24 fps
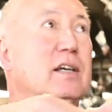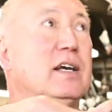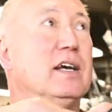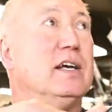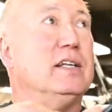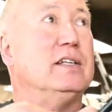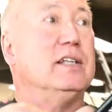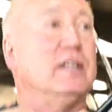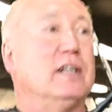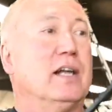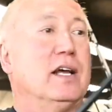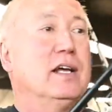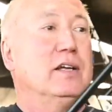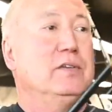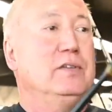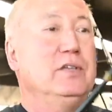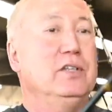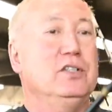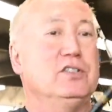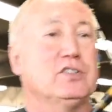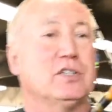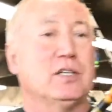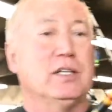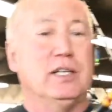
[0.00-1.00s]
And then I
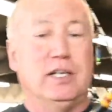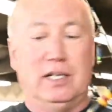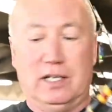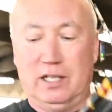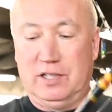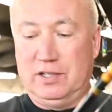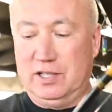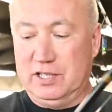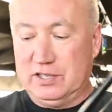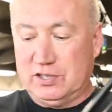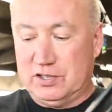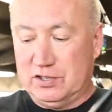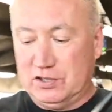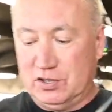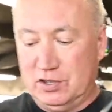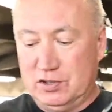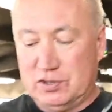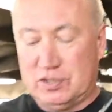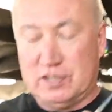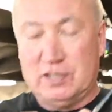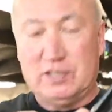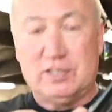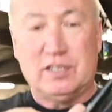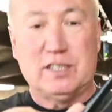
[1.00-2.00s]
usually, and this is
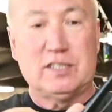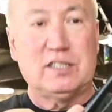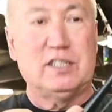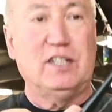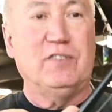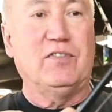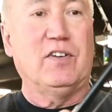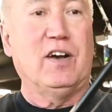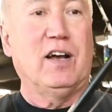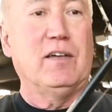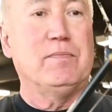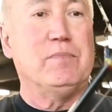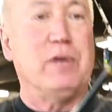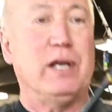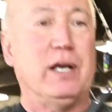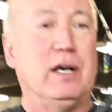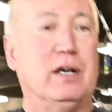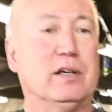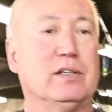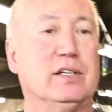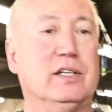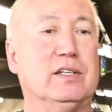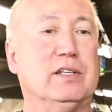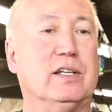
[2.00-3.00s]
usually sixty-five
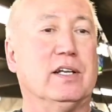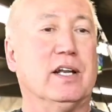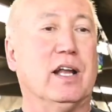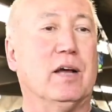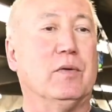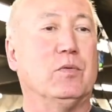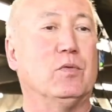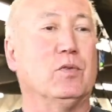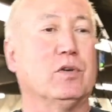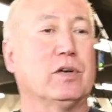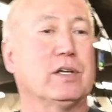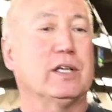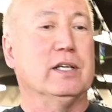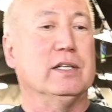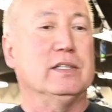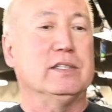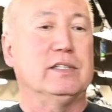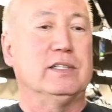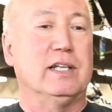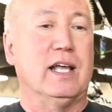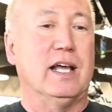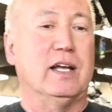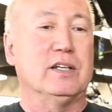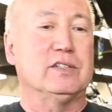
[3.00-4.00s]
pound, and then I work it
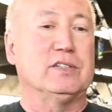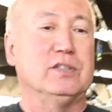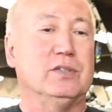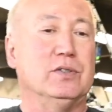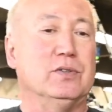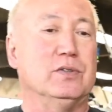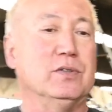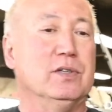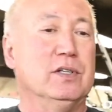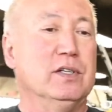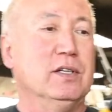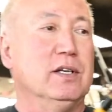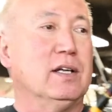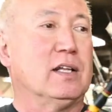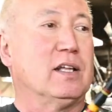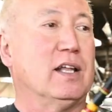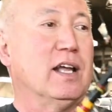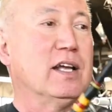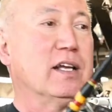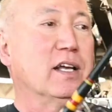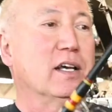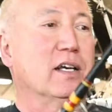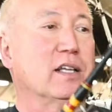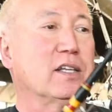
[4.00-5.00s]
down to
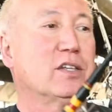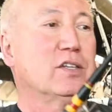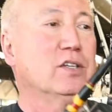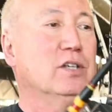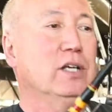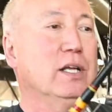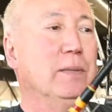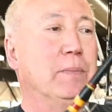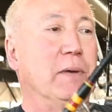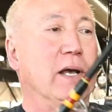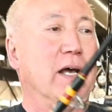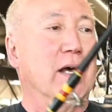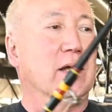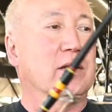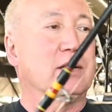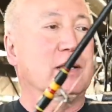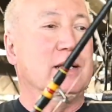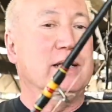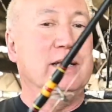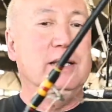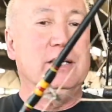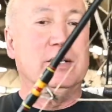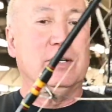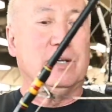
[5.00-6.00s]
like a thirty pound
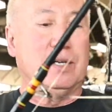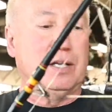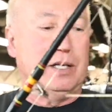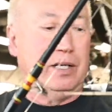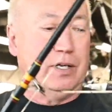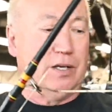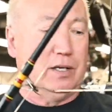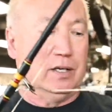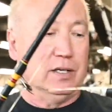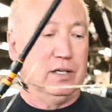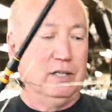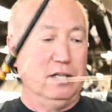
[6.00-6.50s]
leader here.